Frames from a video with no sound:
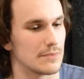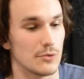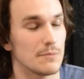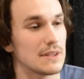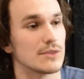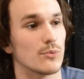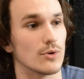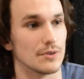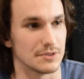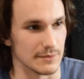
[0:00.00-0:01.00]
It would mean the
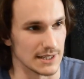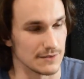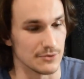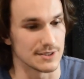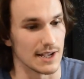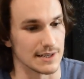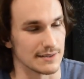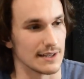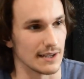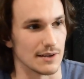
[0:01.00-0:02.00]
world to me if you signed
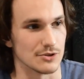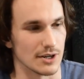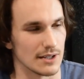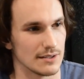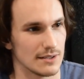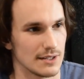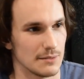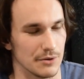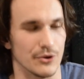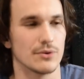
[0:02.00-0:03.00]
that headshot.
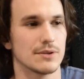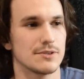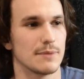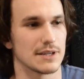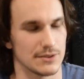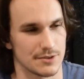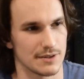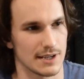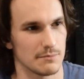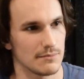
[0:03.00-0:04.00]
But don't use my
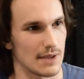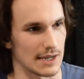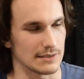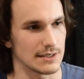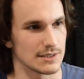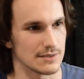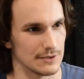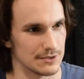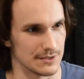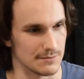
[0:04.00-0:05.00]
username, Aliens
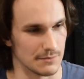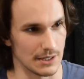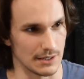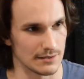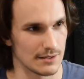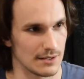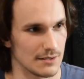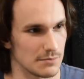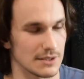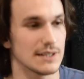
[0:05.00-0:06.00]
versus Me.
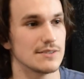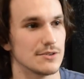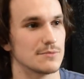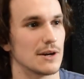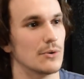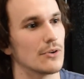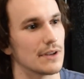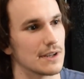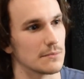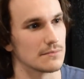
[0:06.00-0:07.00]
Please use my real
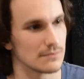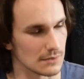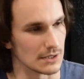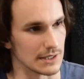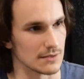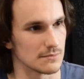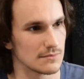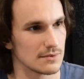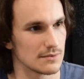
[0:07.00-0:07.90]
name, Liam.